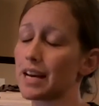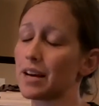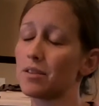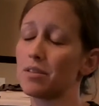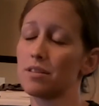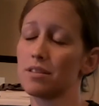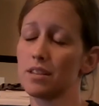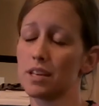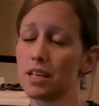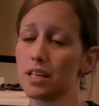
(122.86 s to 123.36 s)

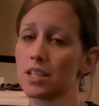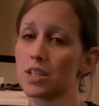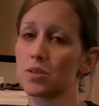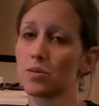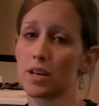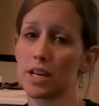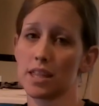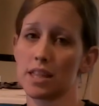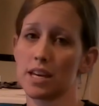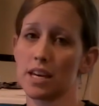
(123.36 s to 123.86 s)
down these
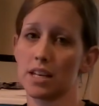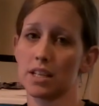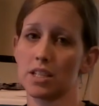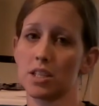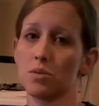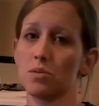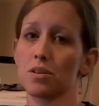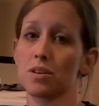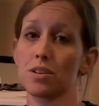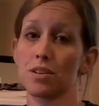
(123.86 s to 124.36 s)
3
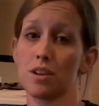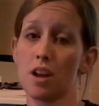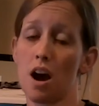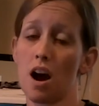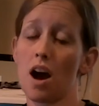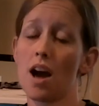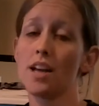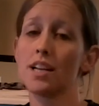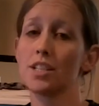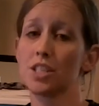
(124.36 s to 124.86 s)
things you are
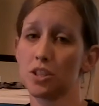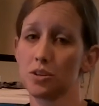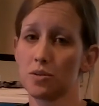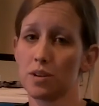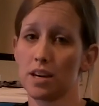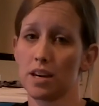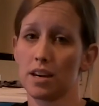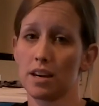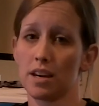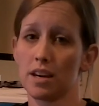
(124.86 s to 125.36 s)
not
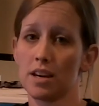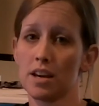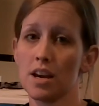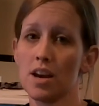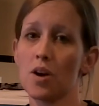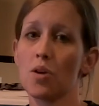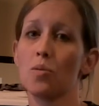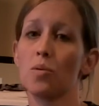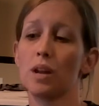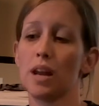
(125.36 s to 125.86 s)
doing
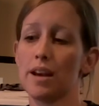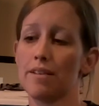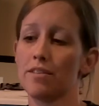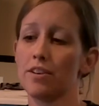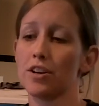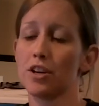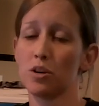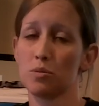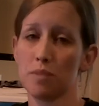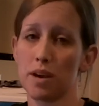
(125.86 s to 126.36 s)

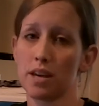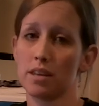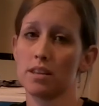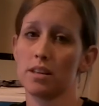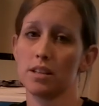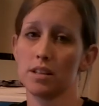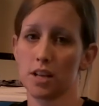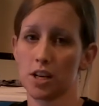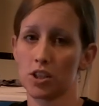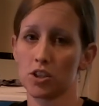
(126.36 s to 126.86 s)
whenever you make
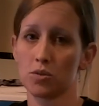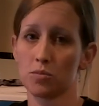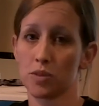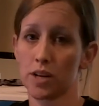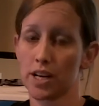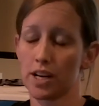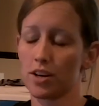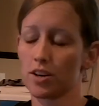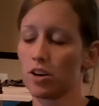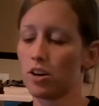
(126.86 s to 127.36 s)
these
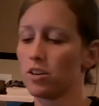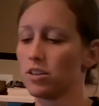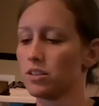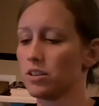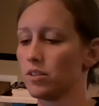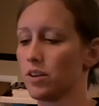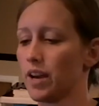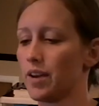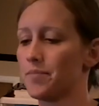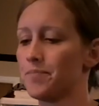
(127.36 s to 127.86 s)
customer care
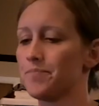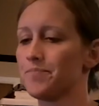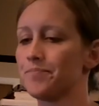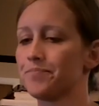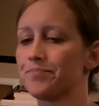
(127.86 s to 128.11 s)
calls, okay?